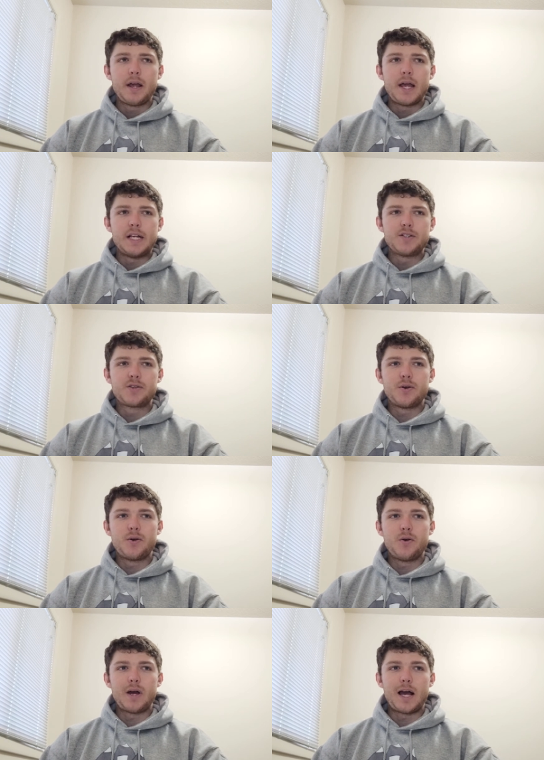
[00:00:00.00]
And
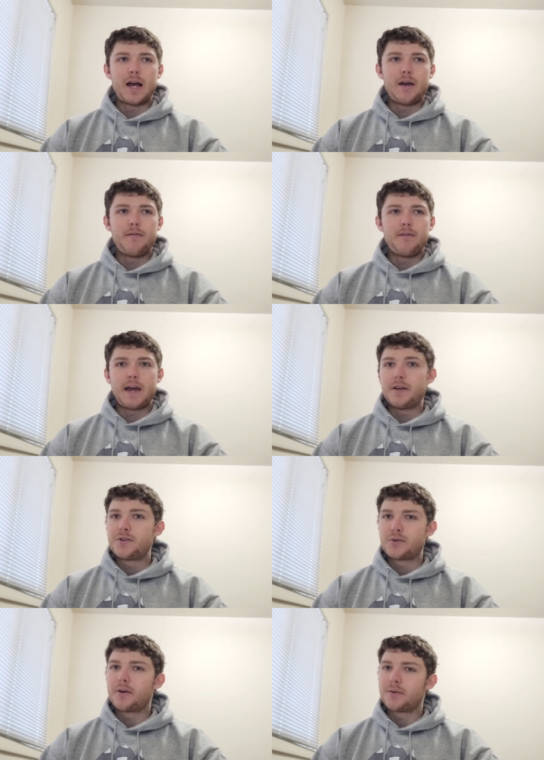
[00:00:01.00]
so I've had
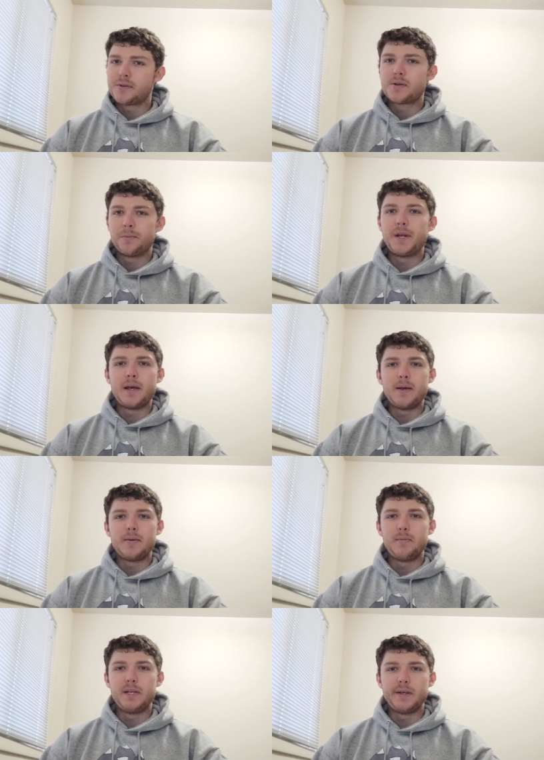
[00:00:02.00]
struggles someday
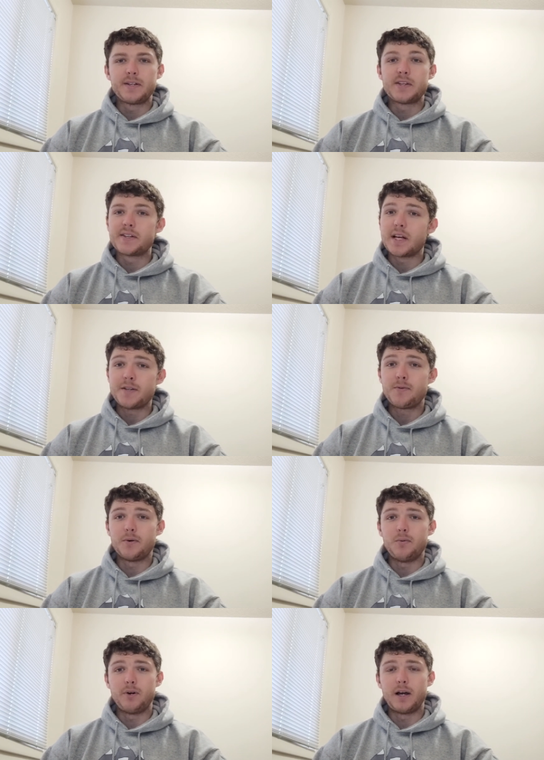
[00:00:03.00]
being
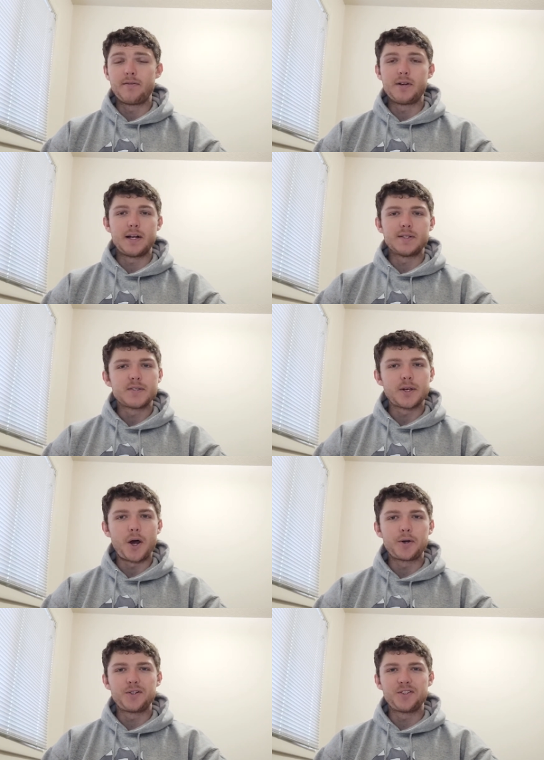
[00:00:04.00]
successful, where I've gotten
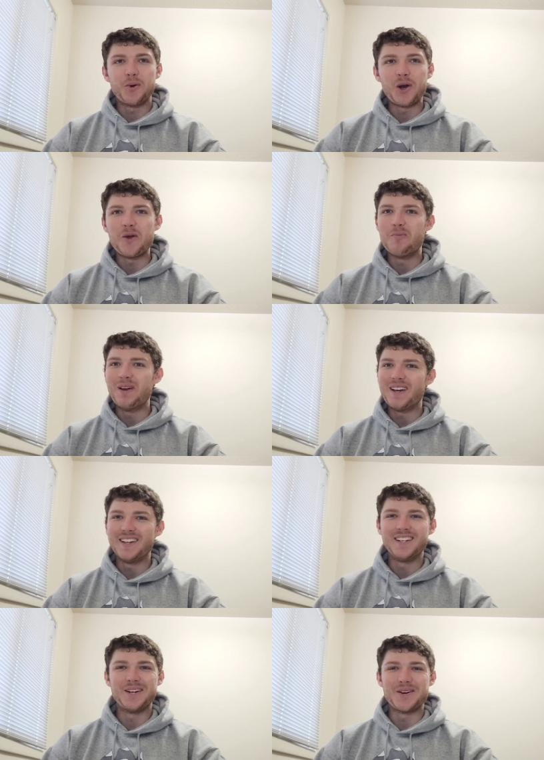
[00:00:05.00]
skunked quite a
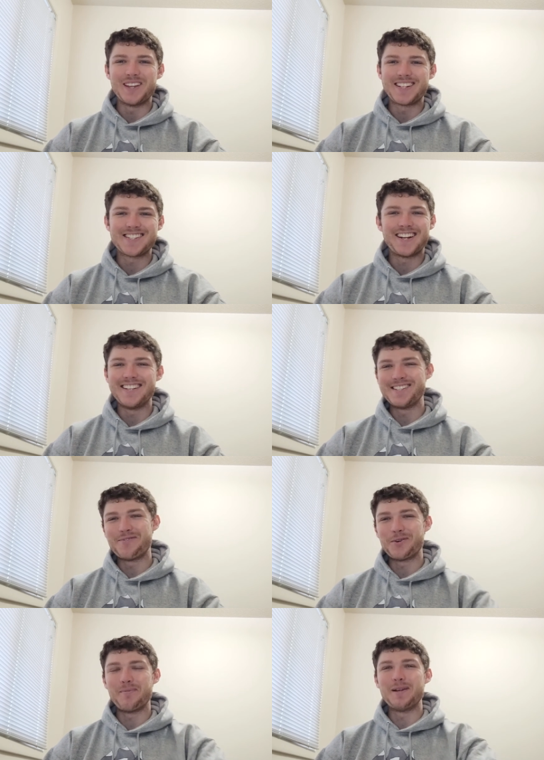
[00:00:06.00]
bit, and that's not easy
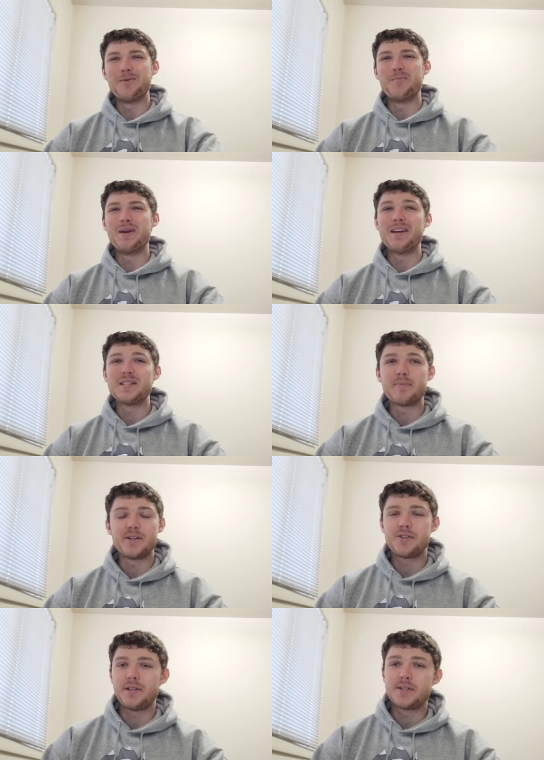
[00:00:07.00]
for me to admit,
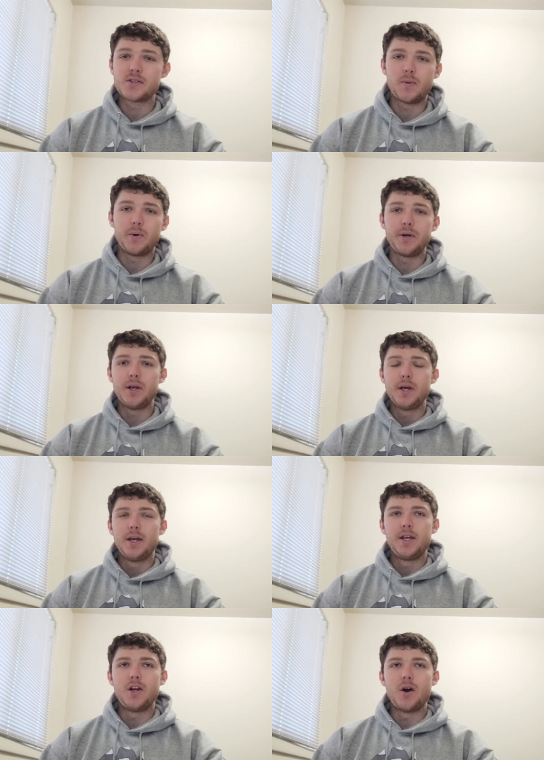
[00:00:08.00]
especially as someone,
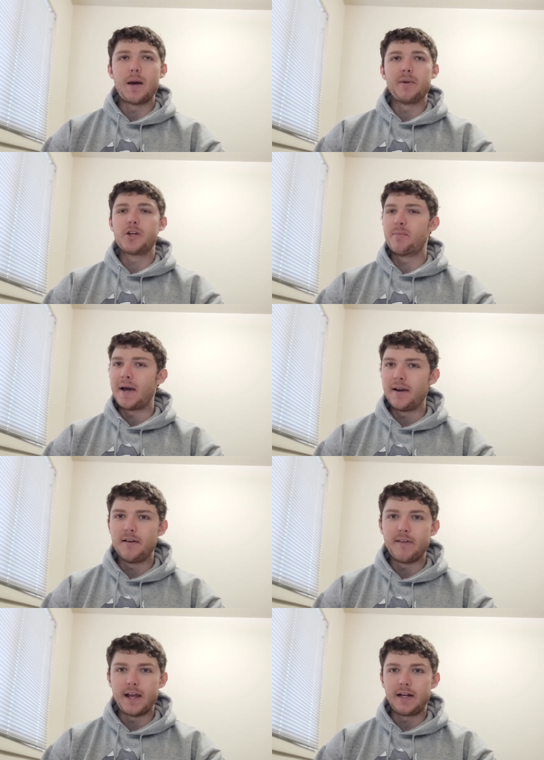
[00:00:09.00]
I'm a
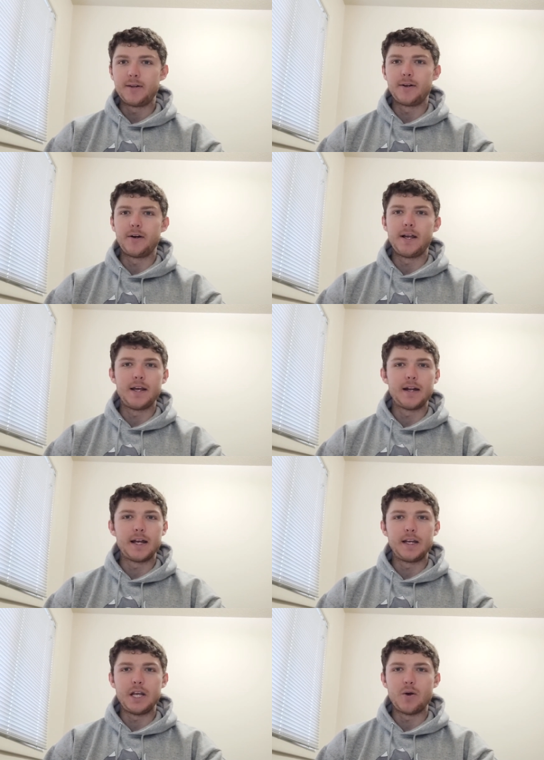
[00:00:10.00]
competitive angler, and
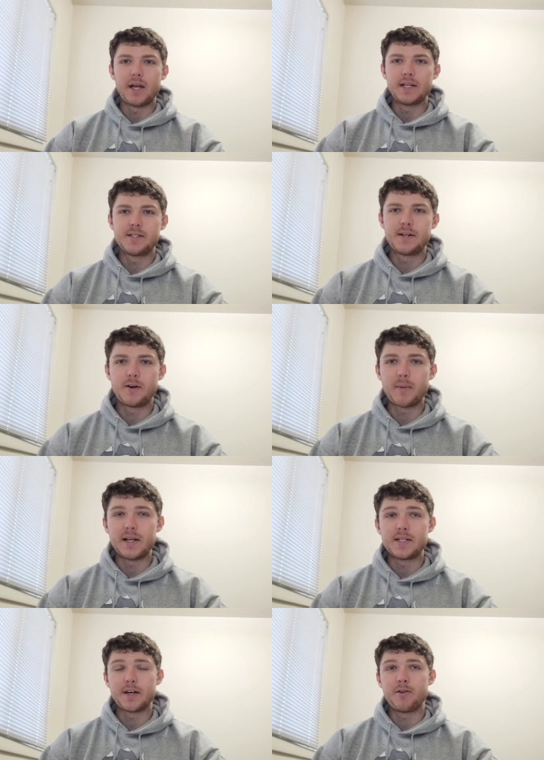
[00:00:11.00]
I consider
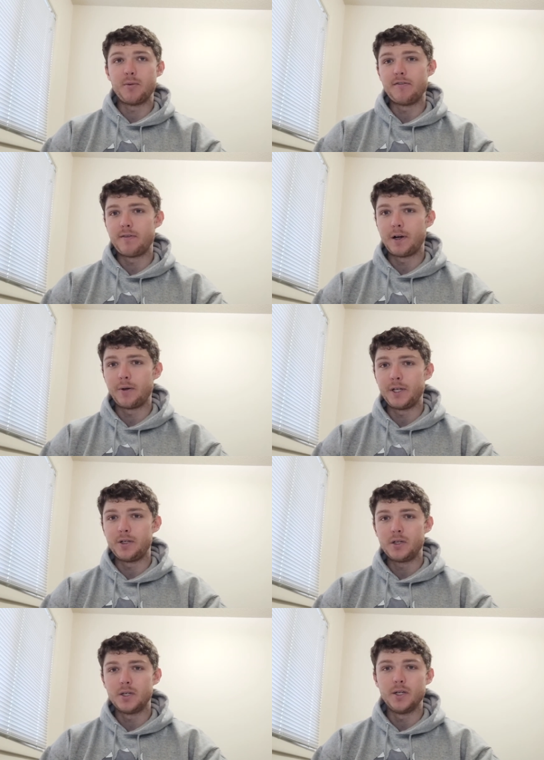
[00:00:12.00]
myself to be fairly good.